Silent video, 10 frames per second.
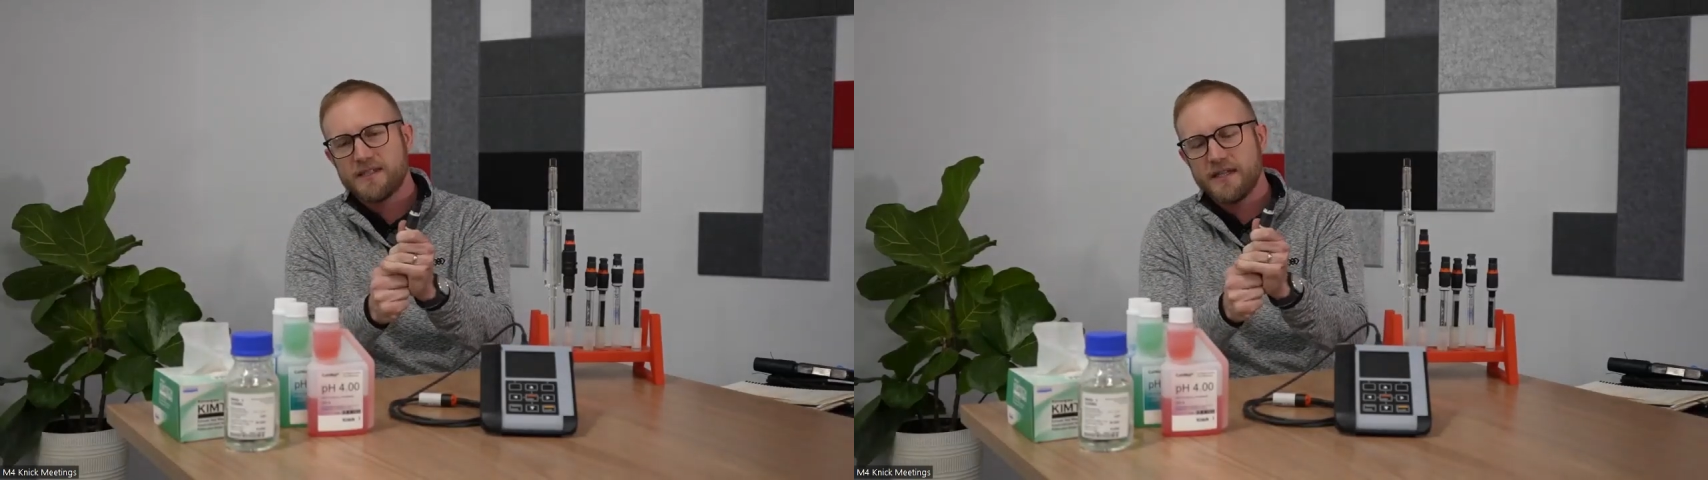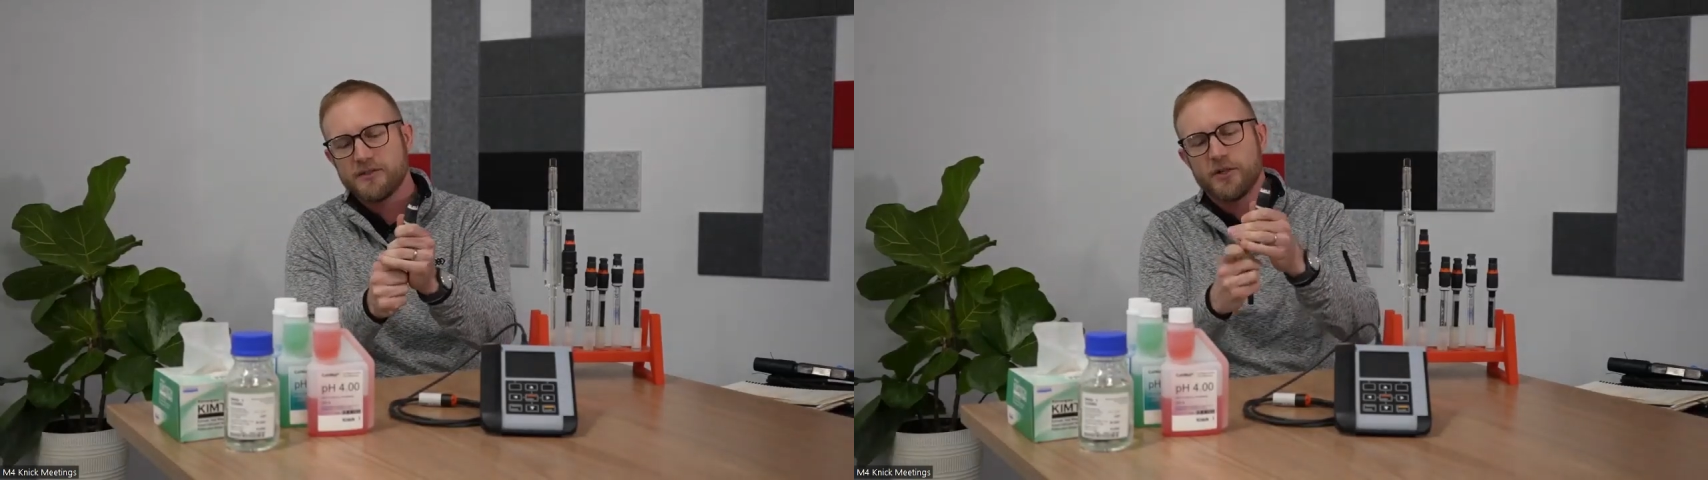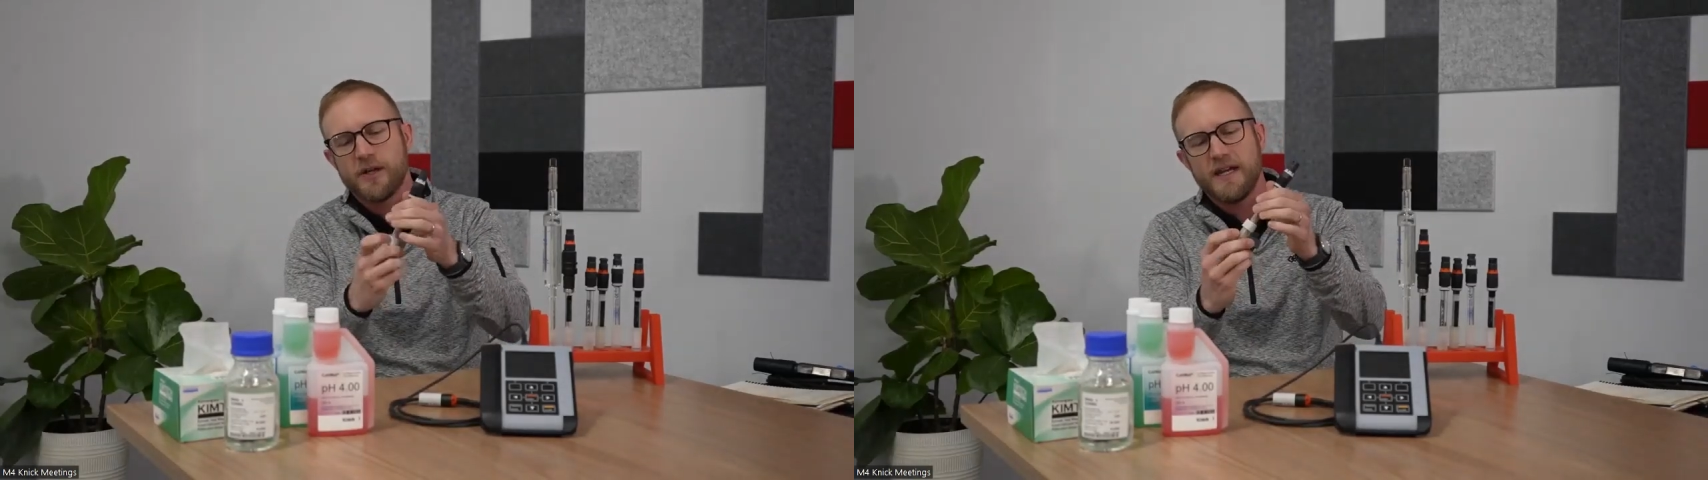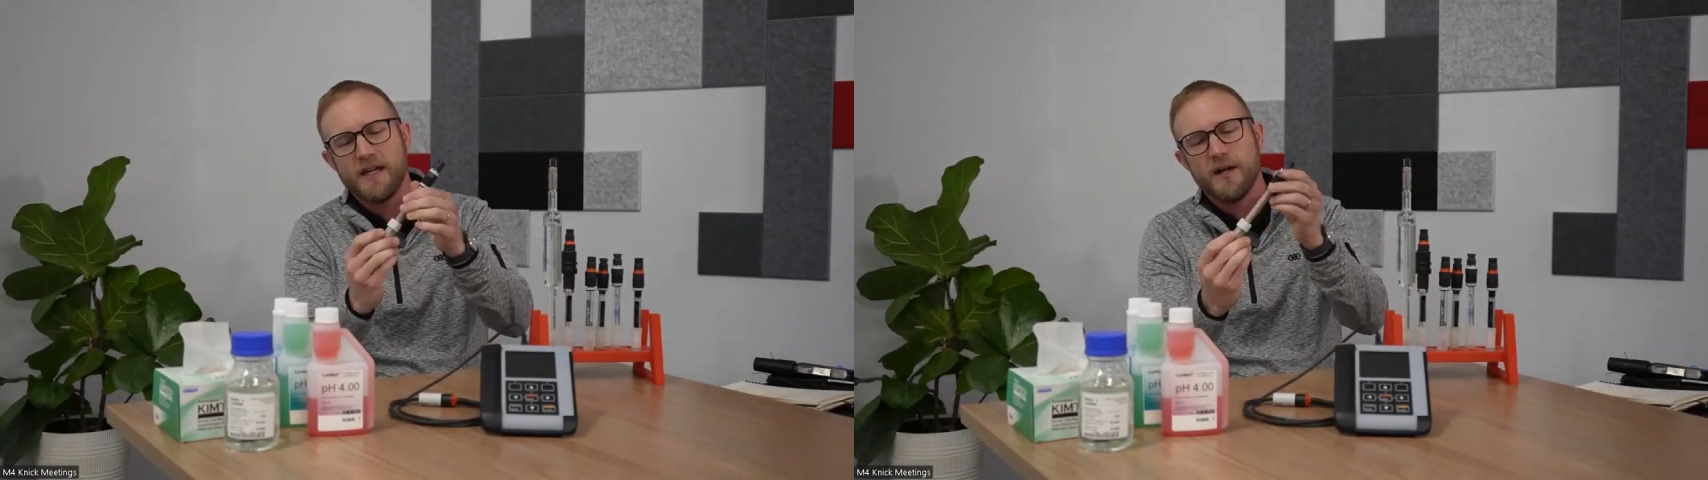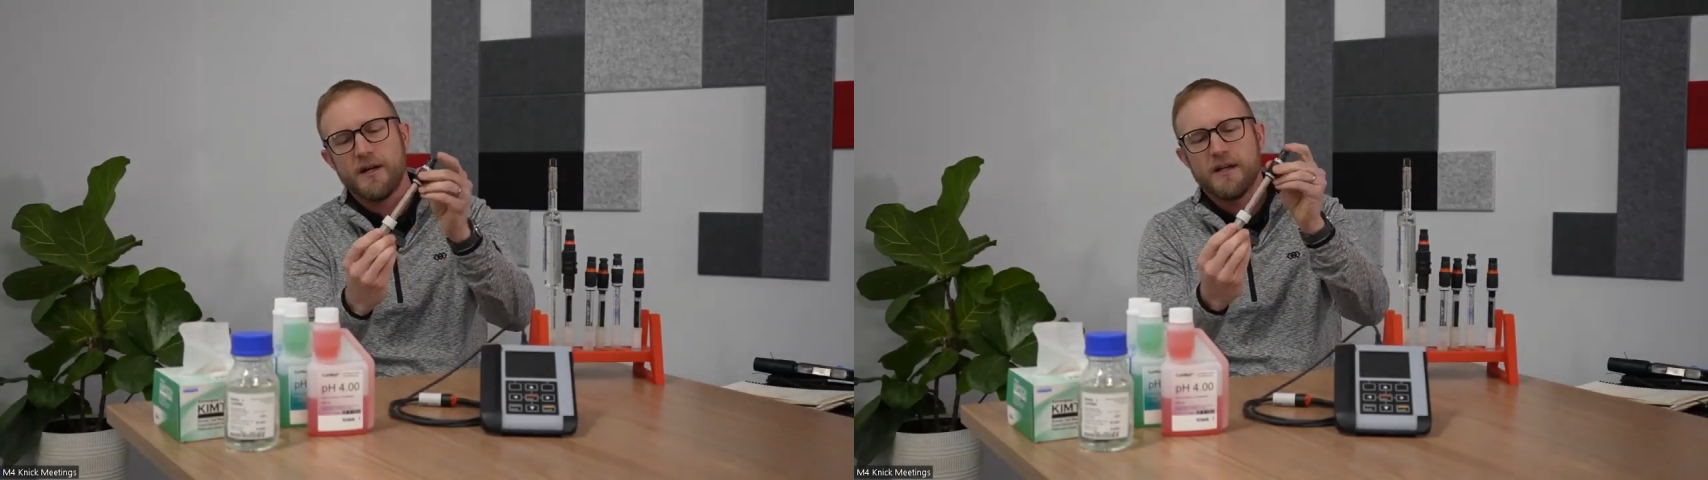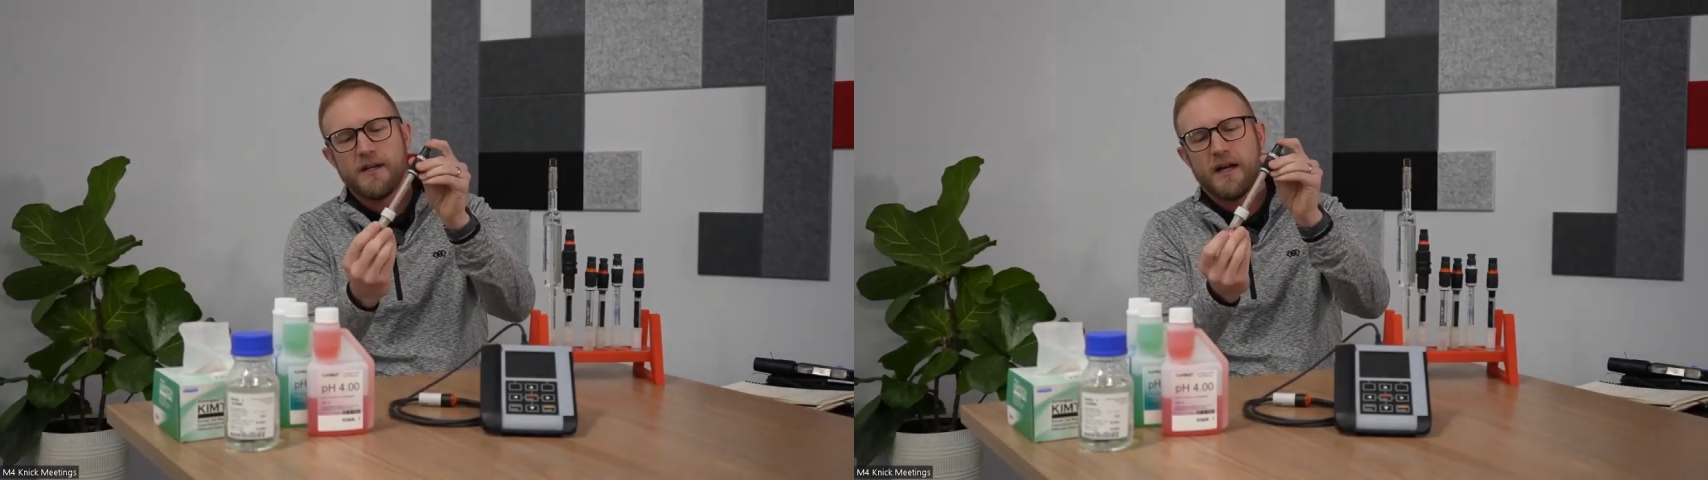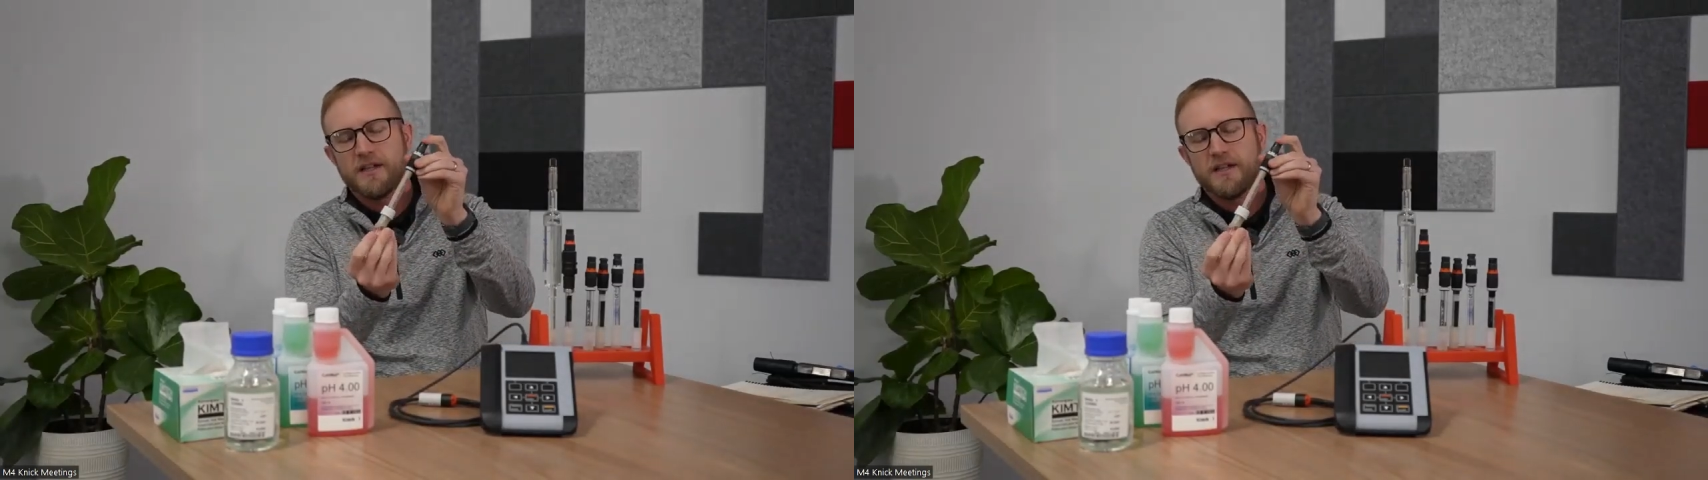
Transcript: sensor here.